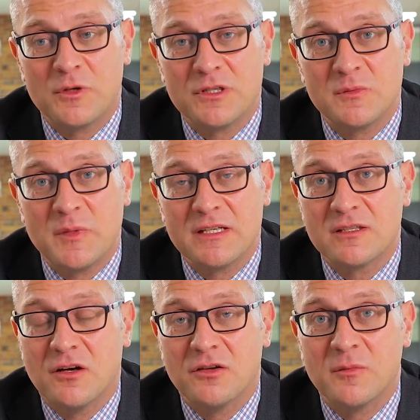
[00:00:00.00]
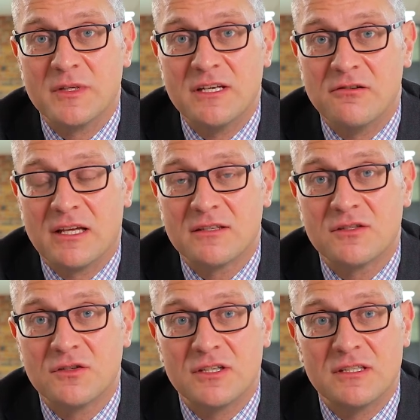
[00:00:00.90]
which is based on the material that
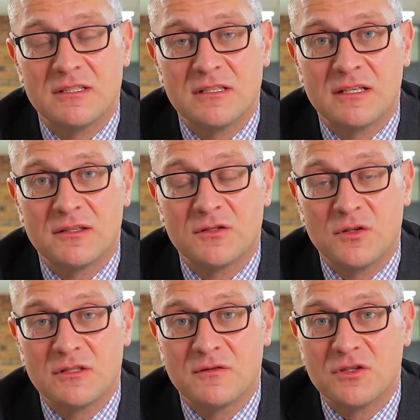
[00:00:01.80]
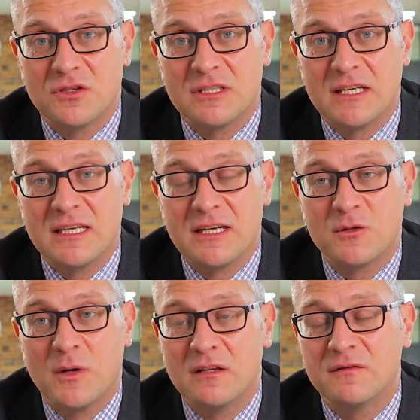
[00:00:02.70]
the students have studied in year
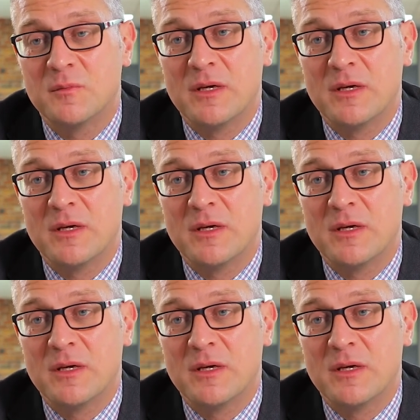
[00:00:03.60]
12,